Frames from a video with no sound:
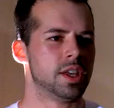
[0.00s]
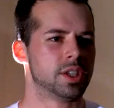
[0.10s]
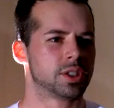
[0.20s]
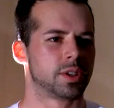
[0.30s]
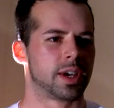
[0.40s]

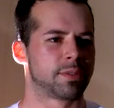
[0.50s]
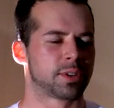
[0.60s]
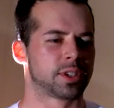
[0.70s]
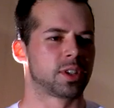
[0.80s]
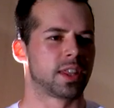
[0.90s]
So
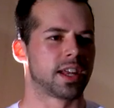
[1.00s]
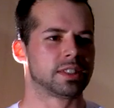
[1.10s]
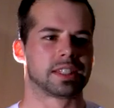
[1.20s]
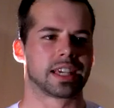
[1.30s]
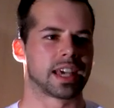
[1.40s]
after I saw that, I
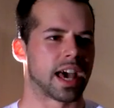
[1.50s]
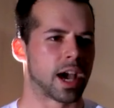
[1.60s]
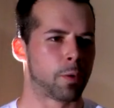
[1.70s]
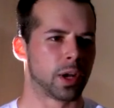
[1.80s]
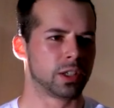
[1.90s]
was like, I
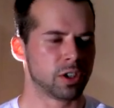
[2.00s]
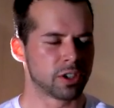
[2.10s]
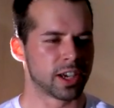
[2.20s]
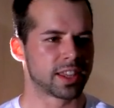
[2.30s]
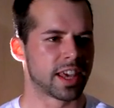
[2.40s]
want to look
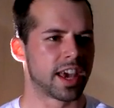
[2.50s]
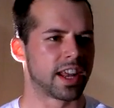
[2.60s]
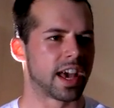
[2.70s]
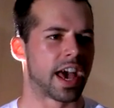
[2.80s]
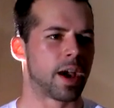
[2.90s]
like that.
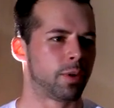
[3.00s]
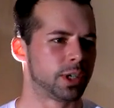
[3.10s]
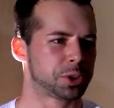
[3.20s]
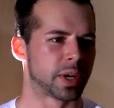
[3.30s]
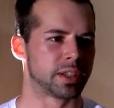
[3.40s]
I
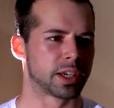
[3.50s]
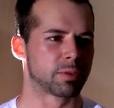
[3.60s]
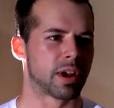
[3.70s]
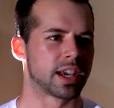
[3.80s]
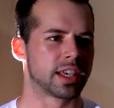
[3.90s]
want to train like
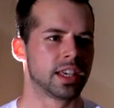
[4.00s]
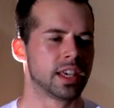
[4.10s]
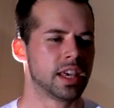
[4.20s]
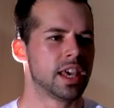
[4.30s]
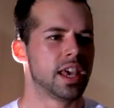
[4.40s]
Rocky.
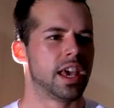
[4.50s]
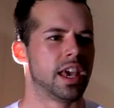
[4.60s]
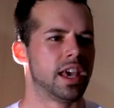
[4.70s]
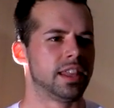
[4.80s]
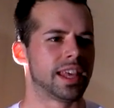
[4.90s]

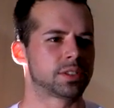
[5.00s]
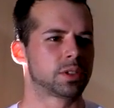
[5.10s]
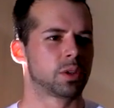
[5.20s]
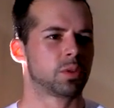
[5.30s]
And that's what